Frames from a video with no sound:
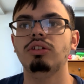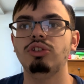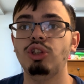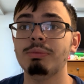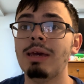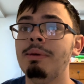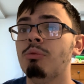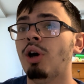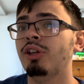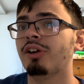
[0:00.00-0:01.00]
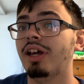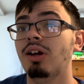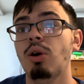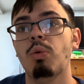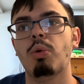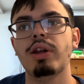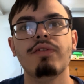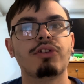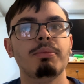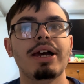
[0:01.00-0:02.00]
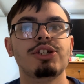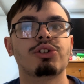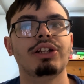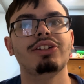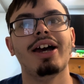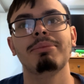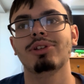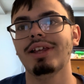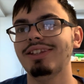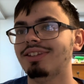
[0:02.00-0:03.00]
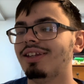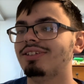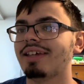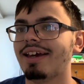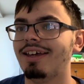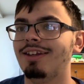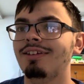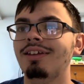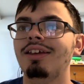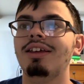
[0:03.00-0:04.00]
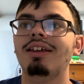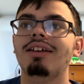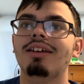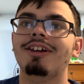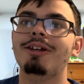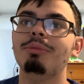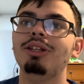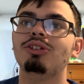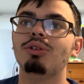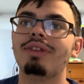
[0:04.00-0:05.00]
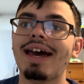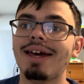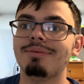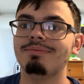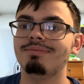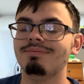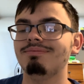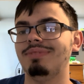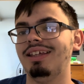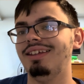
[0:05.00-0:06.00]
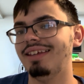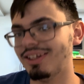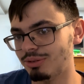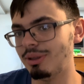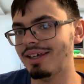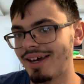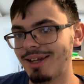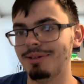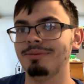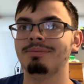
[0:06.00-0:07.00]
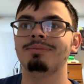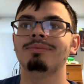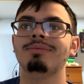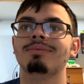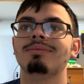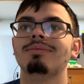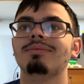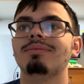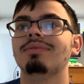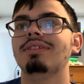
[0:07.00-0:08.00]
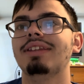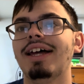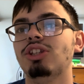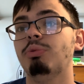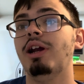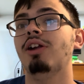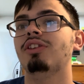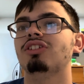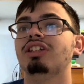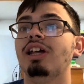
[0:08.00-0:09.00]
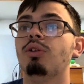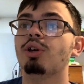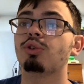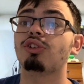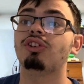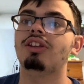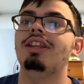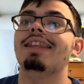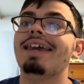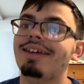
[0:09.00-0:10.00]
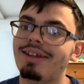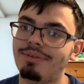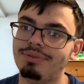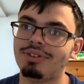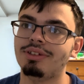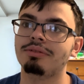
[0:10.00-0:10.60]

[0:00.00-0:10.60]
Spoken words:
You may be wondering, what if we're measuring times less than a second? Can we do that? Here's a chart to recap everything. That's where the scale goes into the negatives.